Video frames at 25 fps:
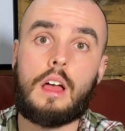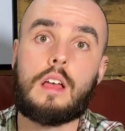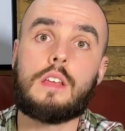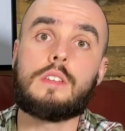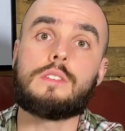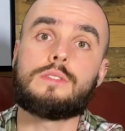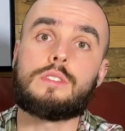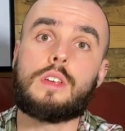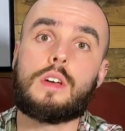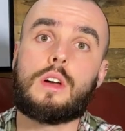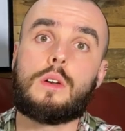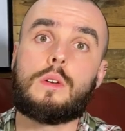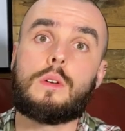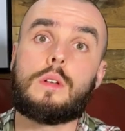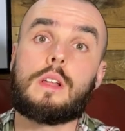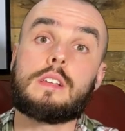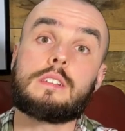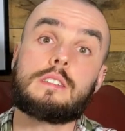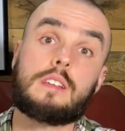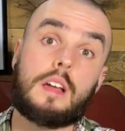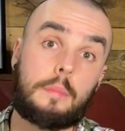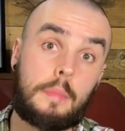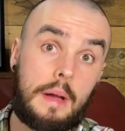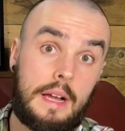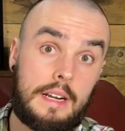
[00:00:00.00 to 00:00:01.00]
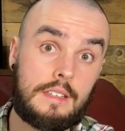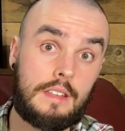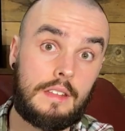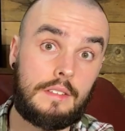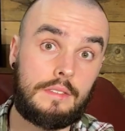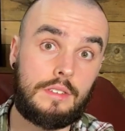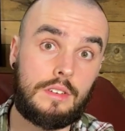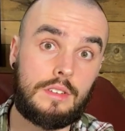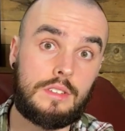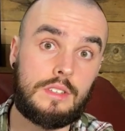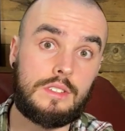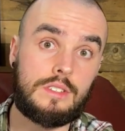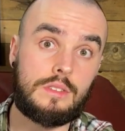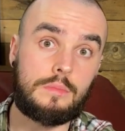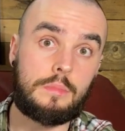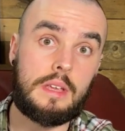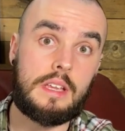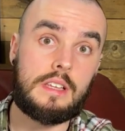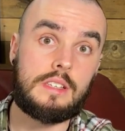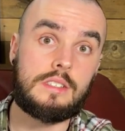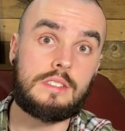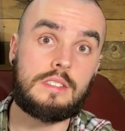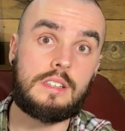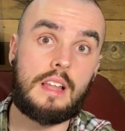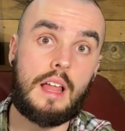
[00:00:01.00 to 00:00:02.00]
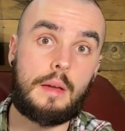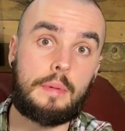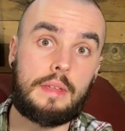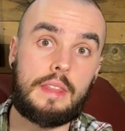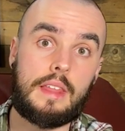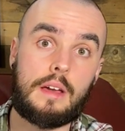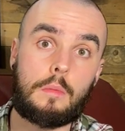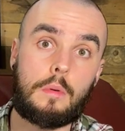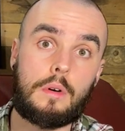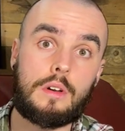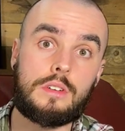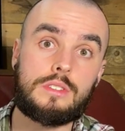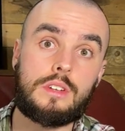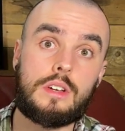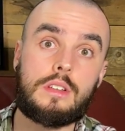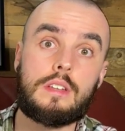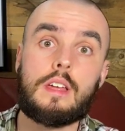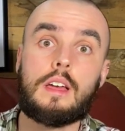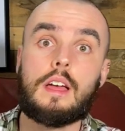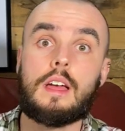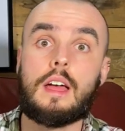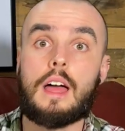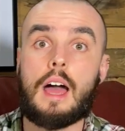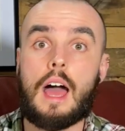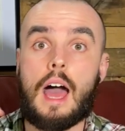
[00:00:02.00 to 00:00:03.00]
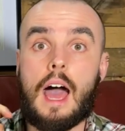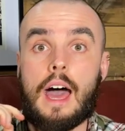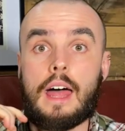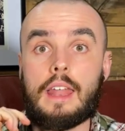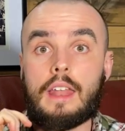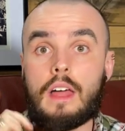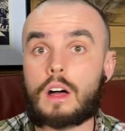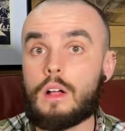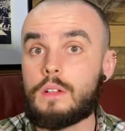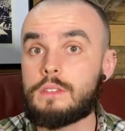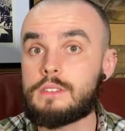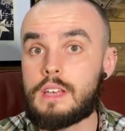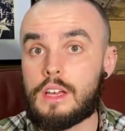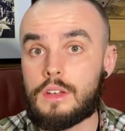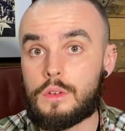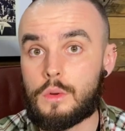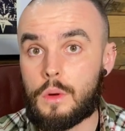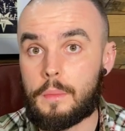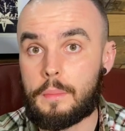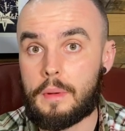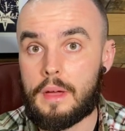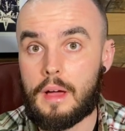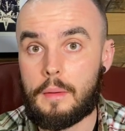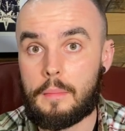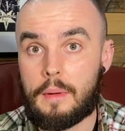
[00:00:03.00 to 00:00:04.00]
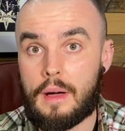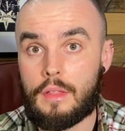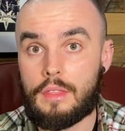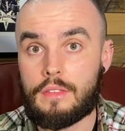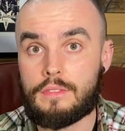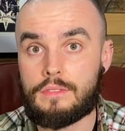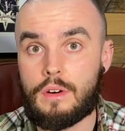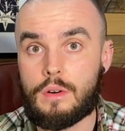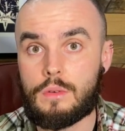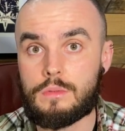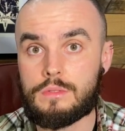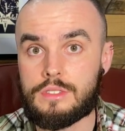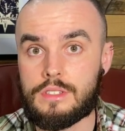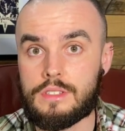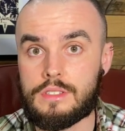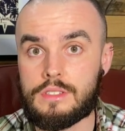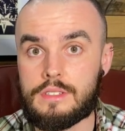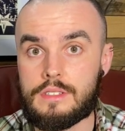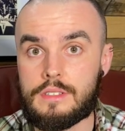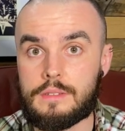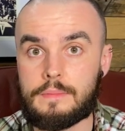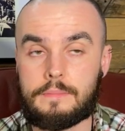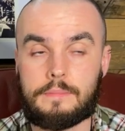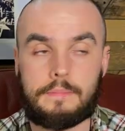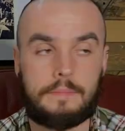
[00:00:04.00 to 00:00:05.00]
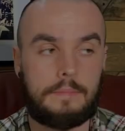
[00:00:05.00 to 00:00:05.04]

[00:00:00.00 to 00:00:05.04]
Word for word: So let's cut back to the footage of me slapping that wash on, and I'll tell you a bit about the vultures.